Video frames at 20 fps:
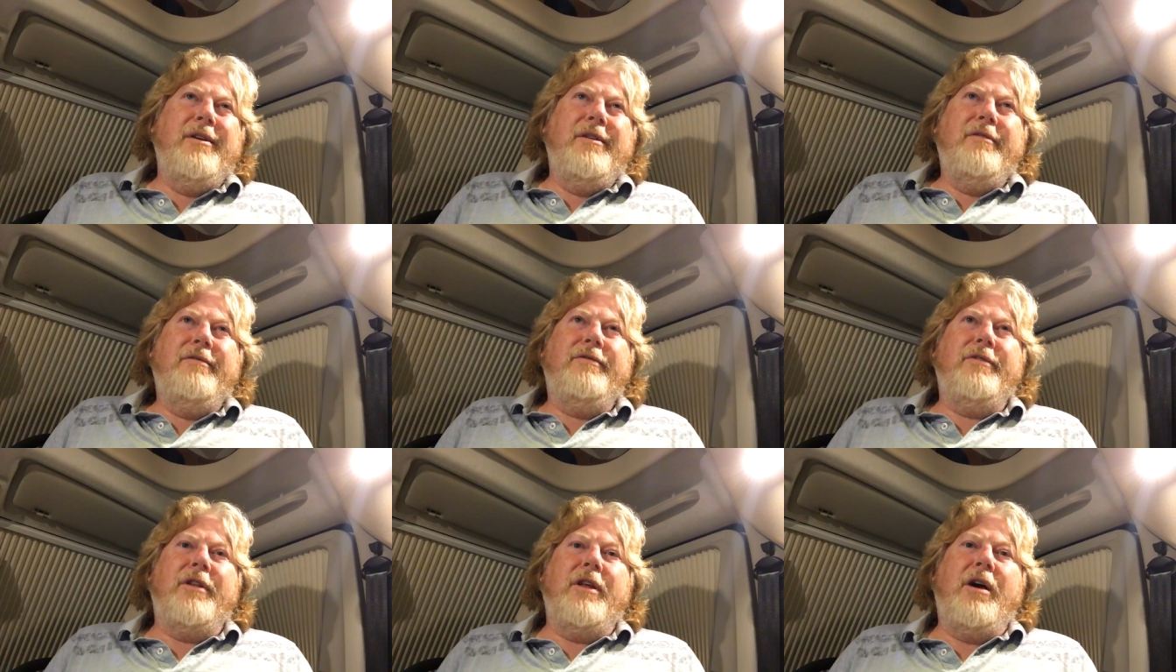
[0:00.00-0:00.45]

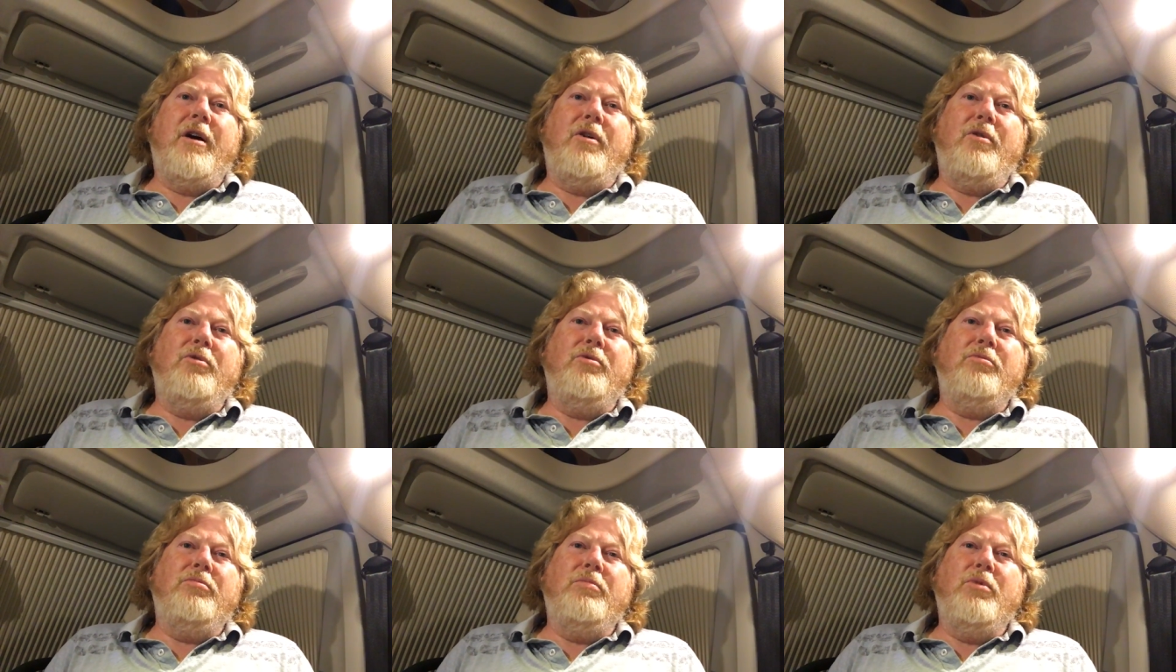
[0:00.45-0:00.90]
for the
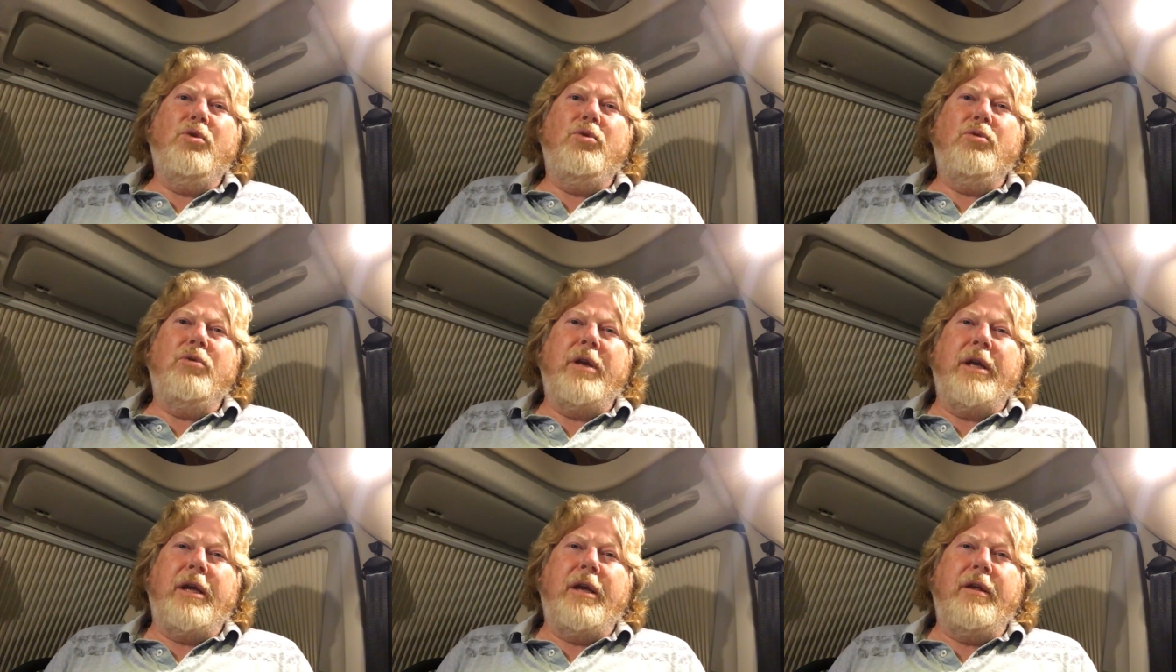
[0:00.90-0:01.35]
whole
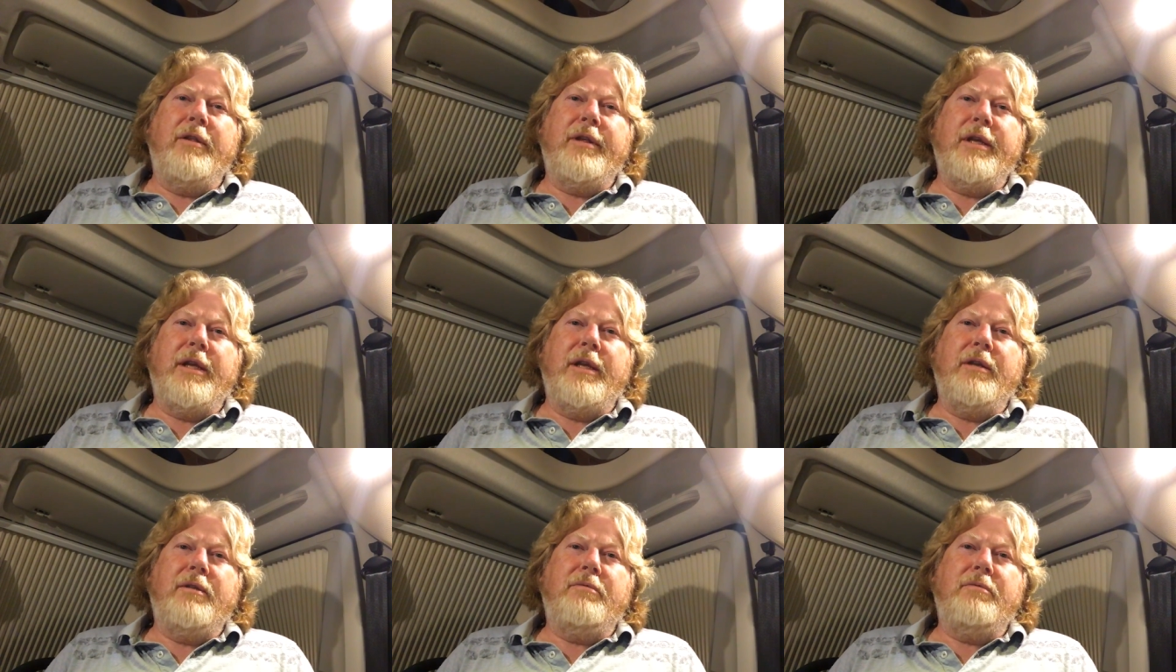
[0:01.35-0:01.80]
morning. I
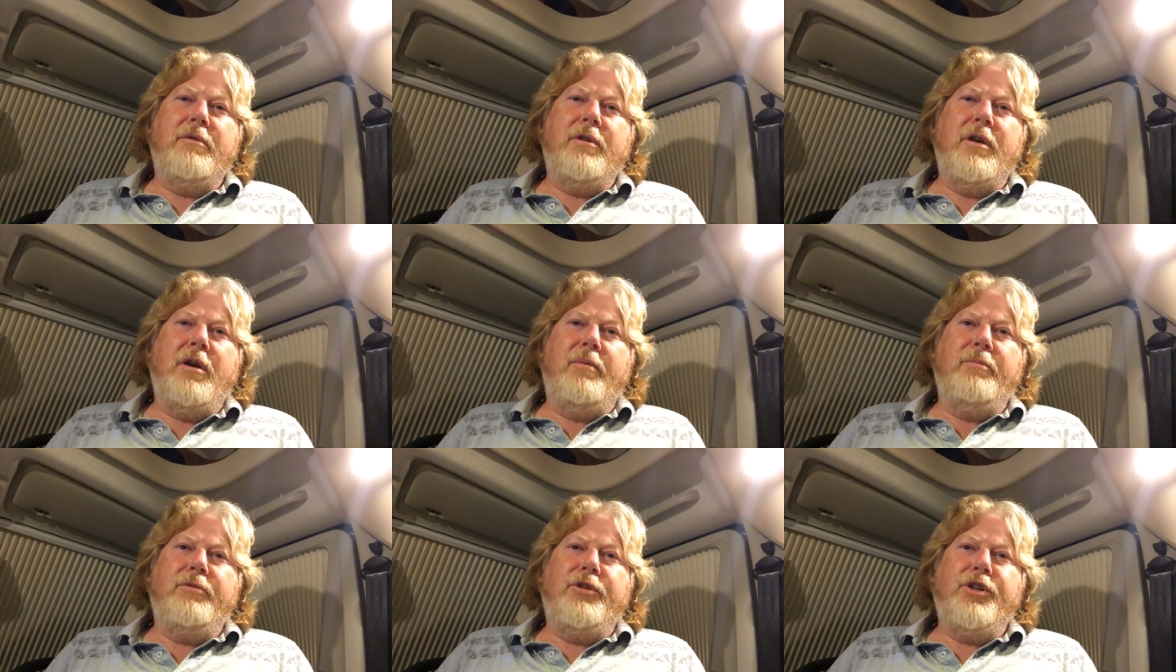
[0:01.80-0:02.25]
think
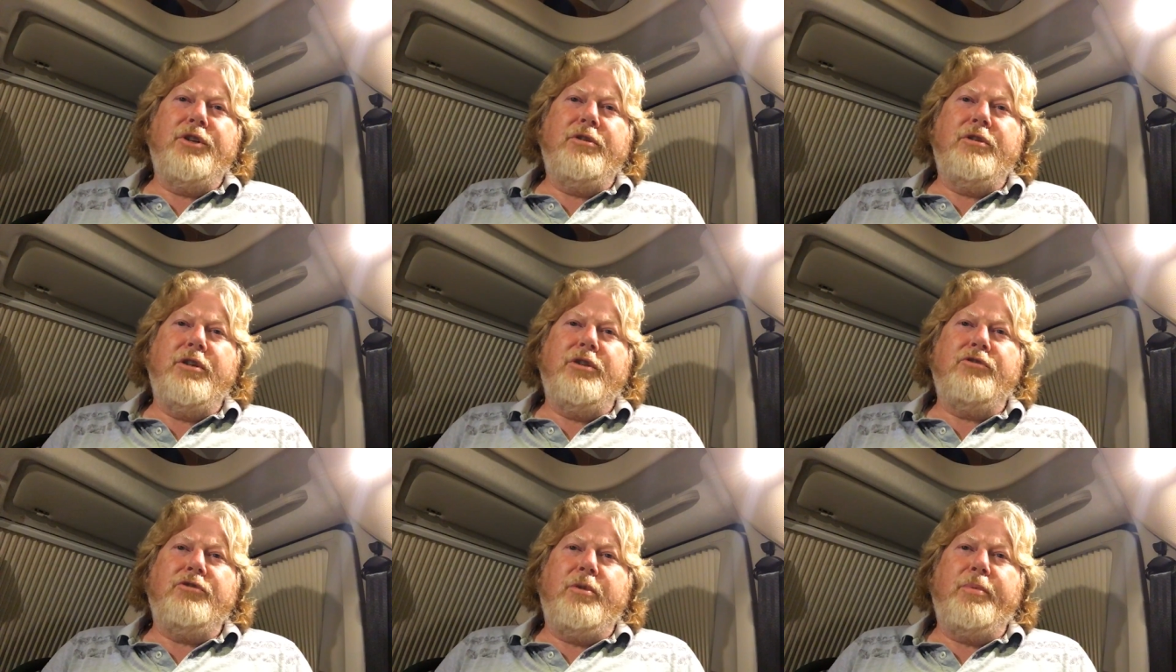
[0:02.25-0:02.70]
I'm due to
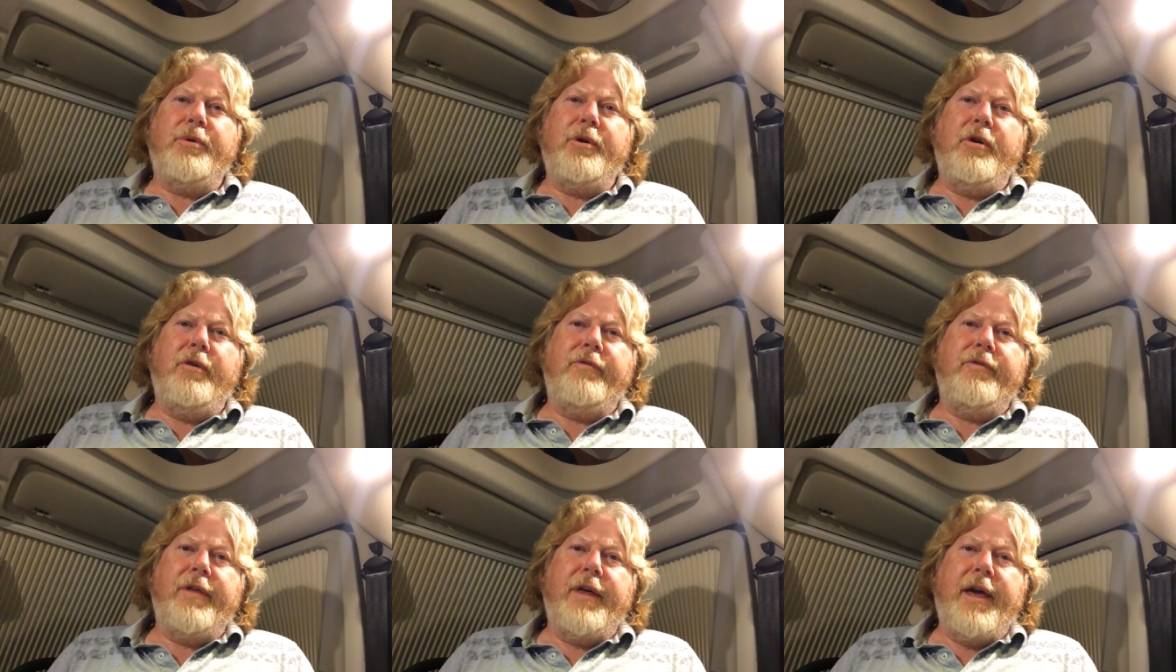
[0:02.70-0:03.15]
drop it
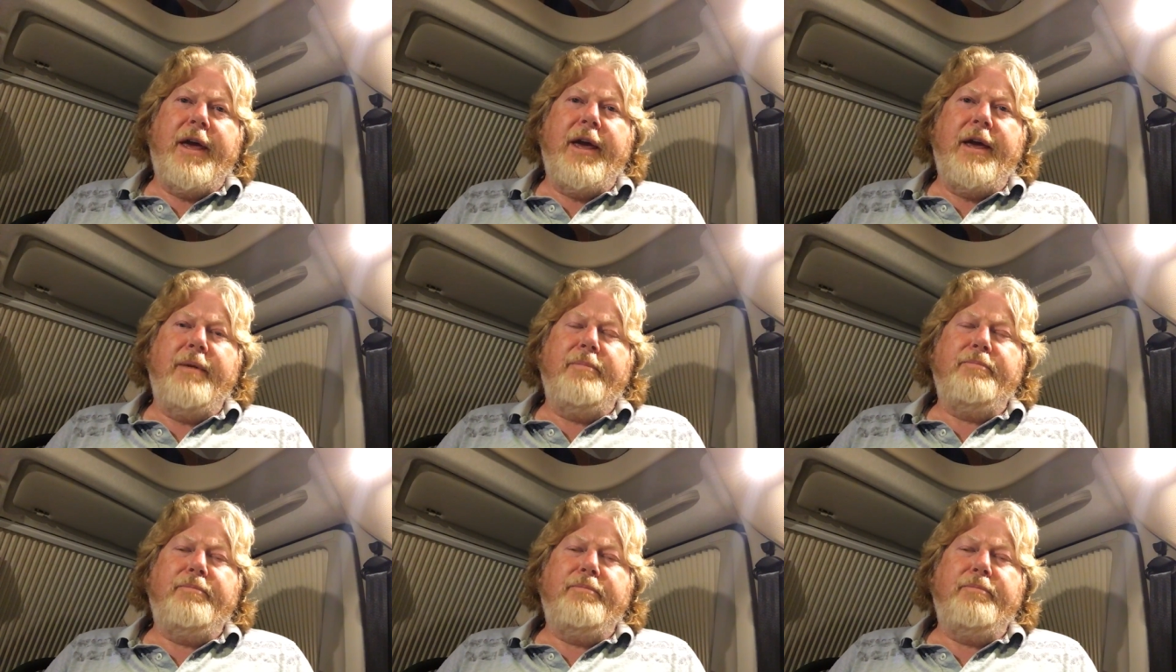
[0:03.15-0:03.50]
off there